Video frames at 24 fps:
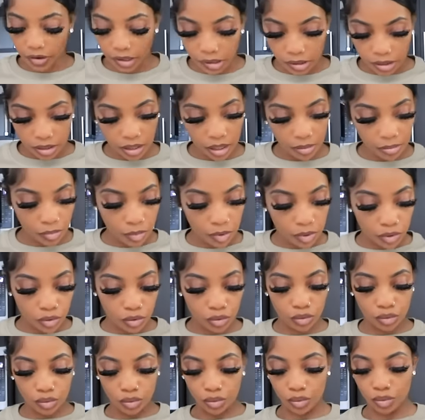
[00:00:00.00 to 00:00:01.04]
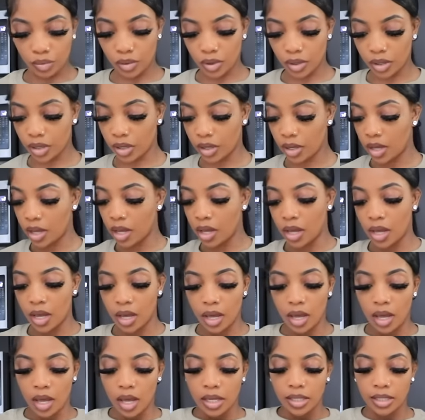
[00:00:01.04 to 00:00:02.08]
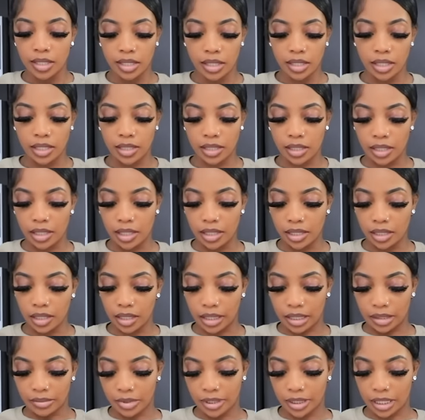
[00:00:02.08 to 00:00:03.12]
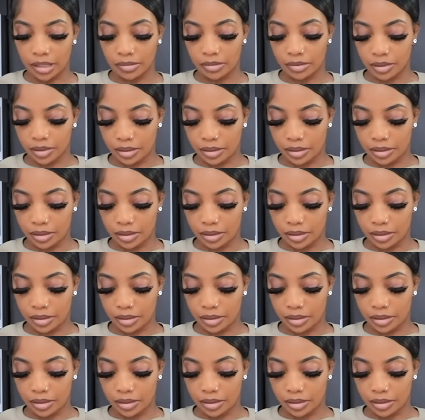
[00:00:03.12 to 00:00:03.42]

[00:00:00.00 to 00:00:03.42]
First, I'm going to season these lamb chops